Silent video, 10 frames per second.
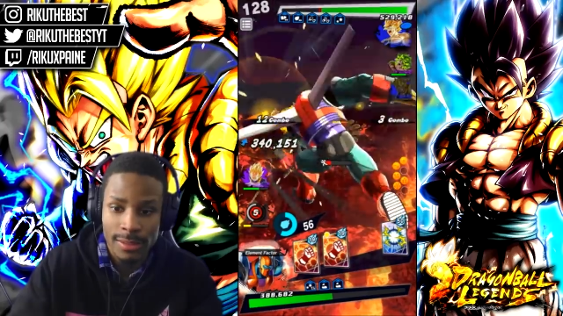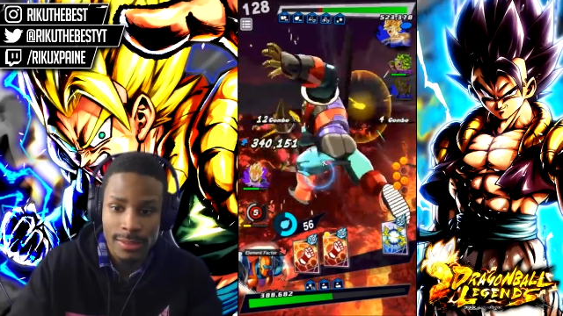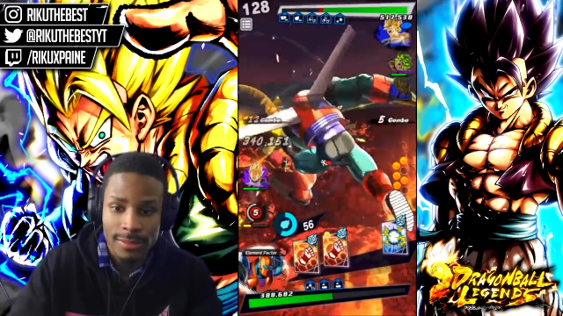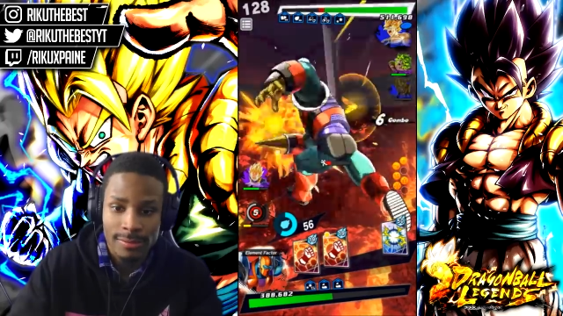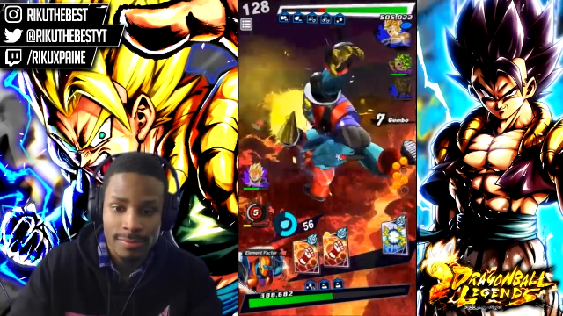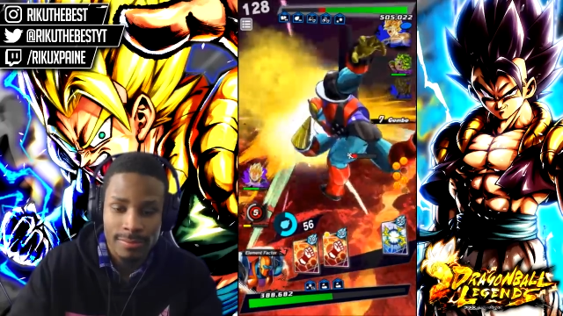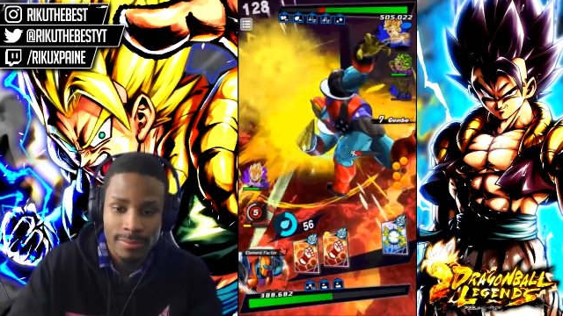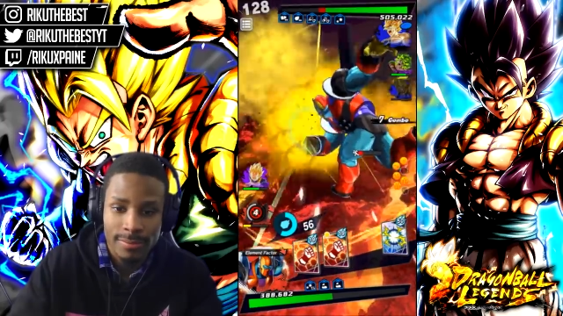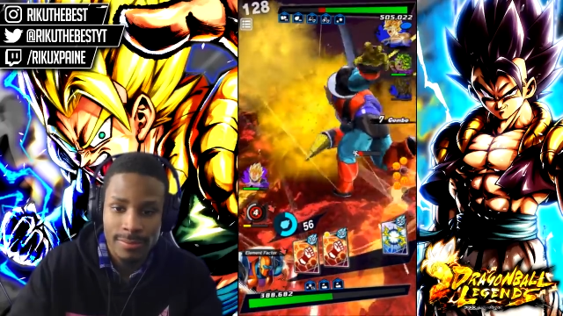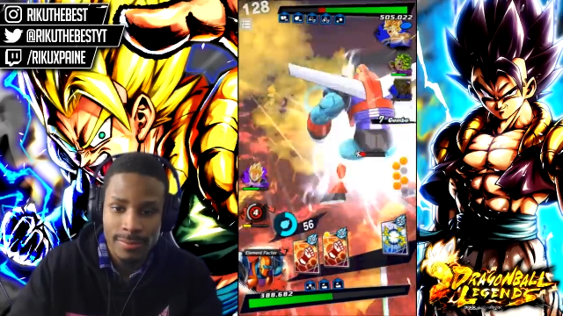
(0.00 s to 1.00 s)

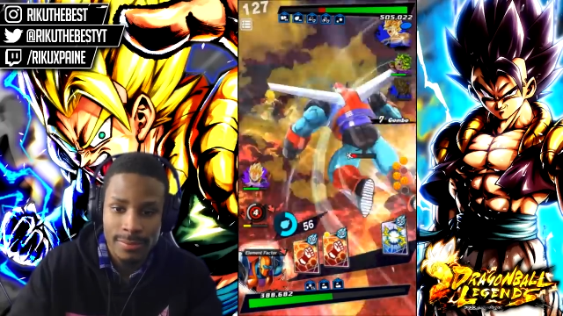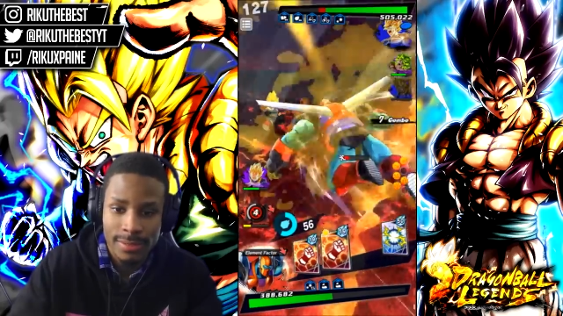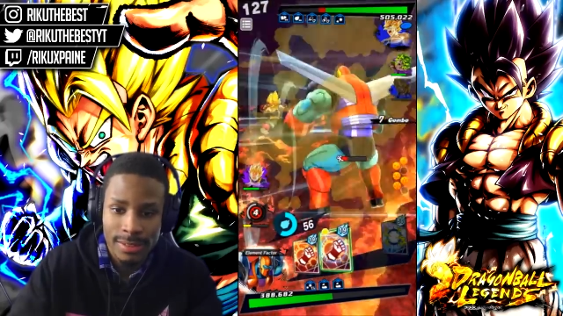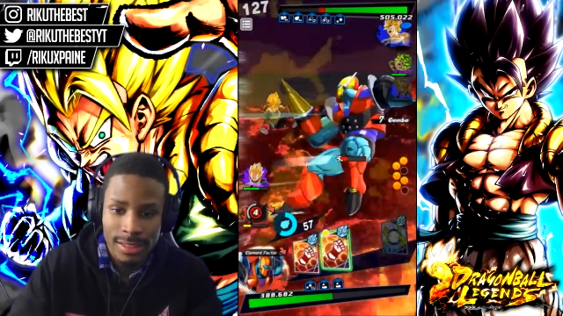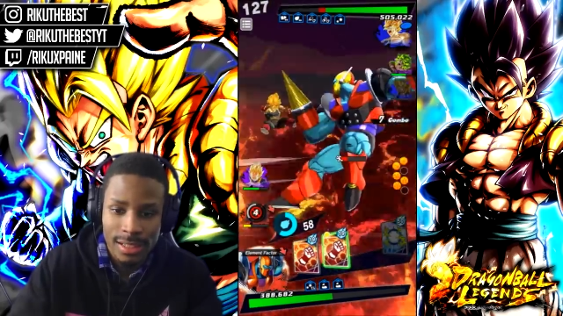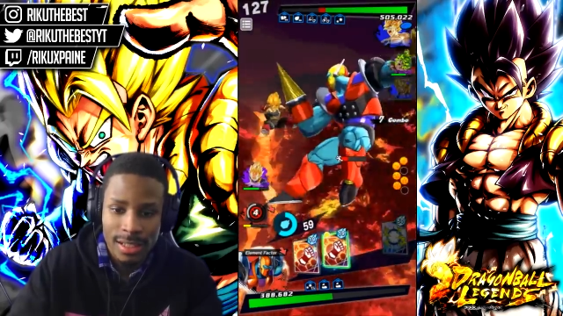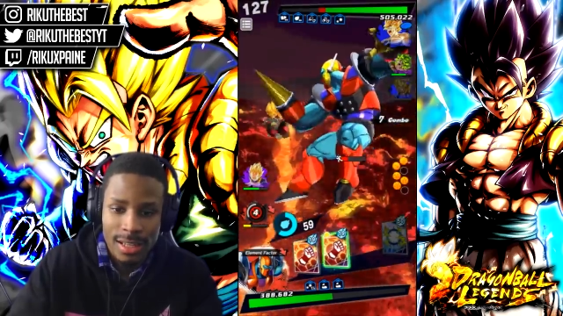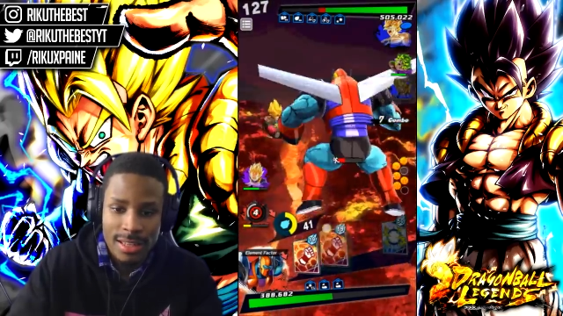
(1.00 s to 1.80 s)
(no one is talking)